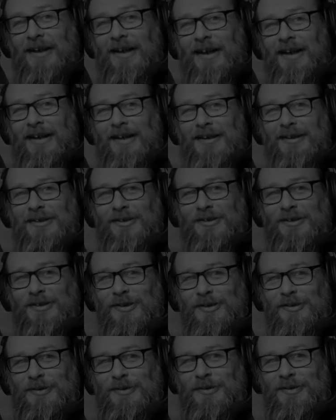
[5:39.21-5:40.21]
Uh,
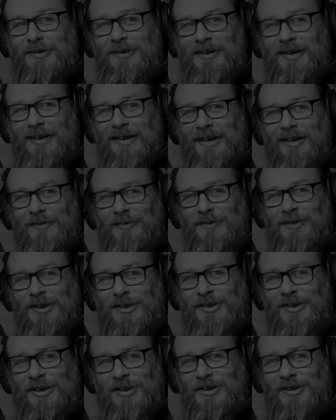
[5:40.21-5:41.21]
so I've
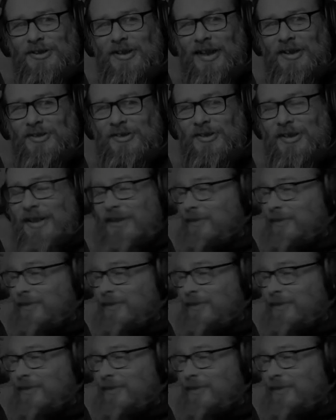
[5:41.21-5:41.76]
initially sketched